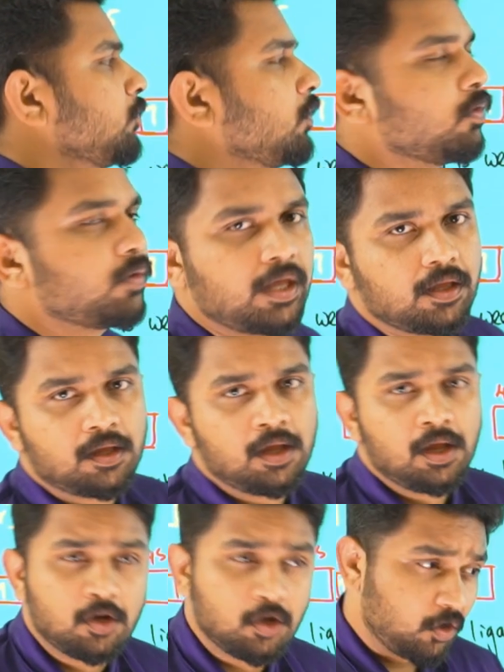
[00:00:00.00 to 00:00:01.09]
Okay,
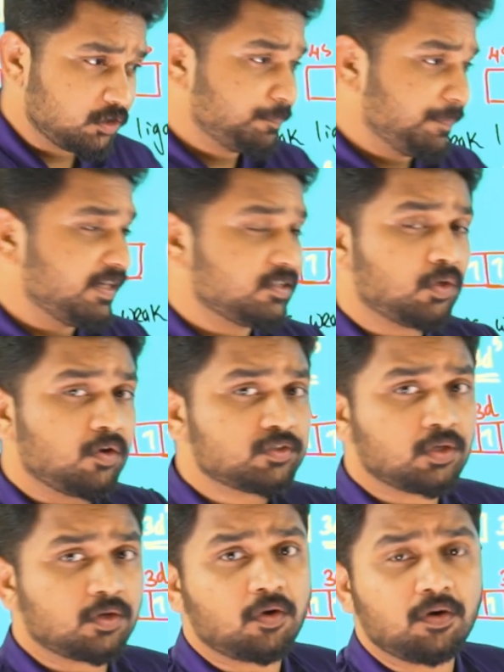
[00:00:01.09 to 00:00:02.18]
low spin is
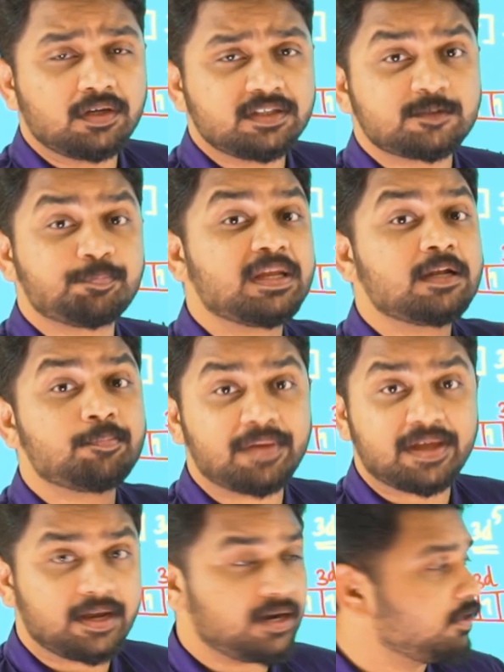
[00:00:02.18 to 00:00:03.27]
also called spin
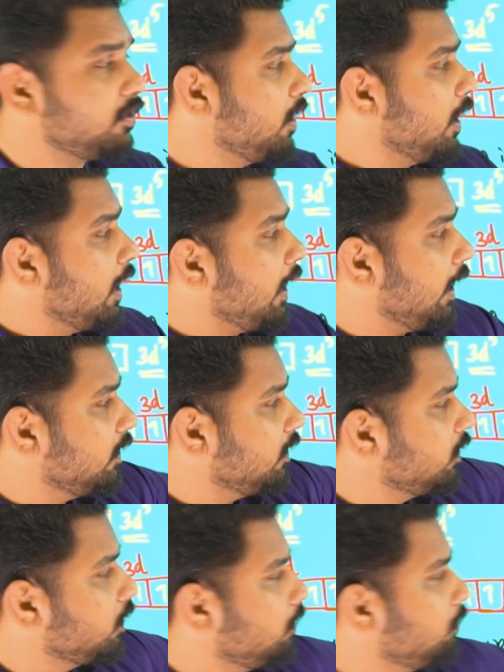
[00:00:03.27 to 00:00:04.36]
paired, and
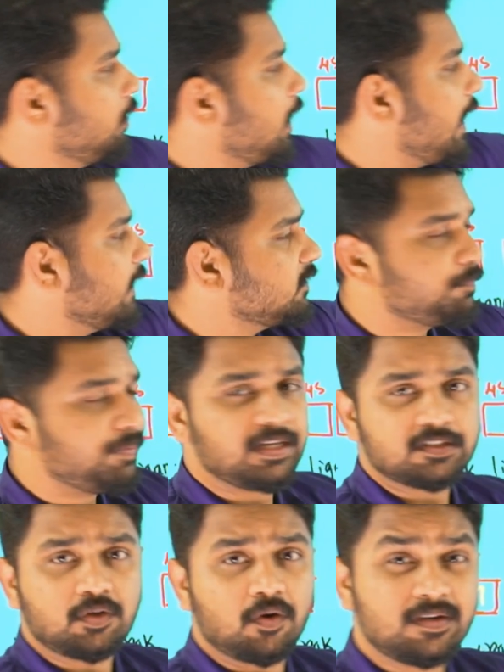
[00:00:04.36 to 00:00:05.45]
high spin
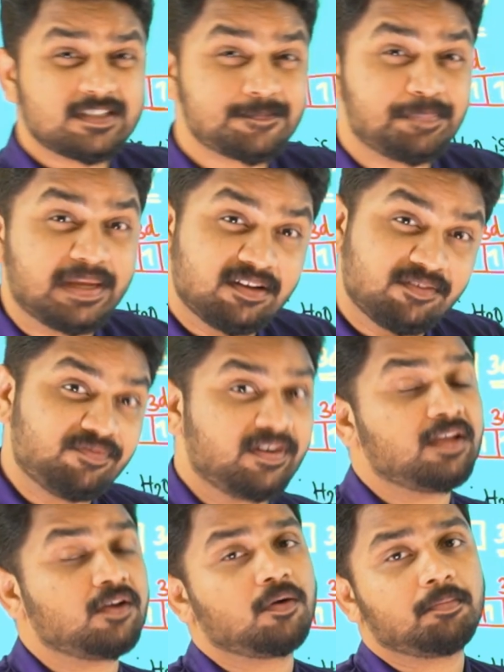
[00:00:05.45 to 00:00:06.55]
is called spin
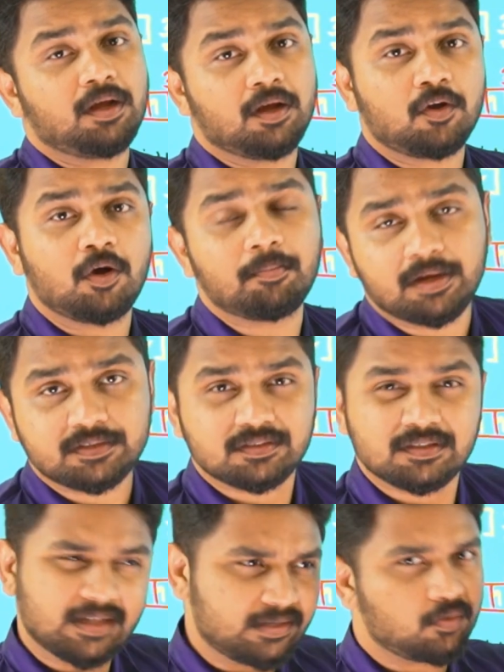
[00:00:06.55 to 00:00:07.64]
free complex.
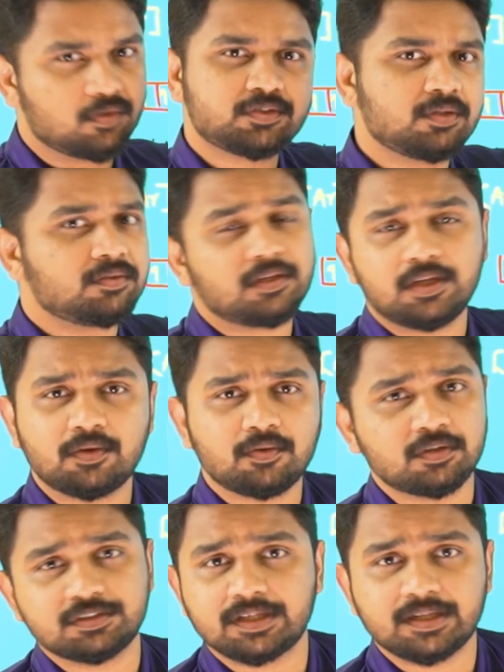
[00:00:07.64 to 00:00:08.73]
That also
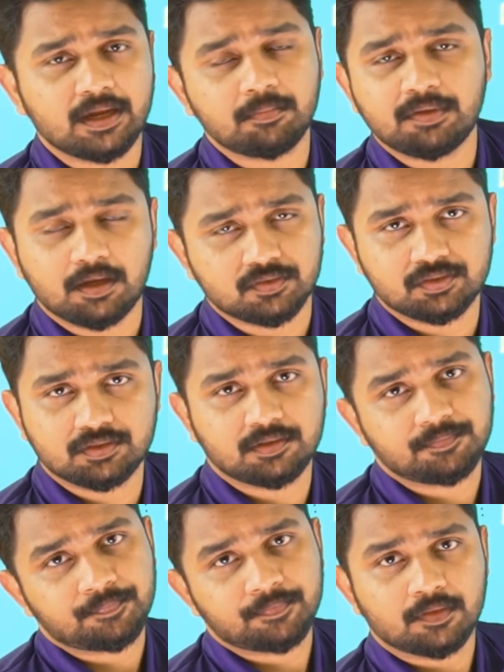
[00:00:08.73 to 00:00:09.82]
question can be asked.
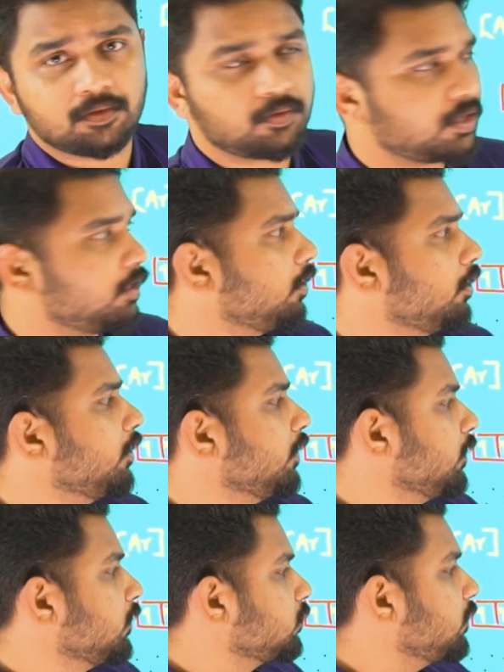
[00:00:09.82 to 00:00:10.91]
Okay,
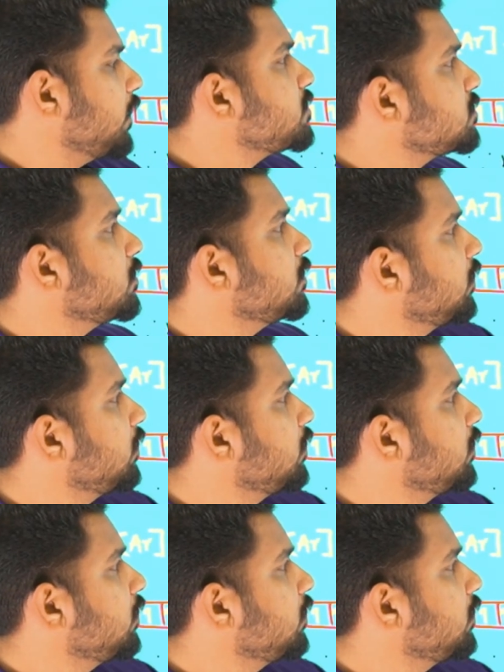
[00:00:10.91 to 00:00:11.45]
so that's it.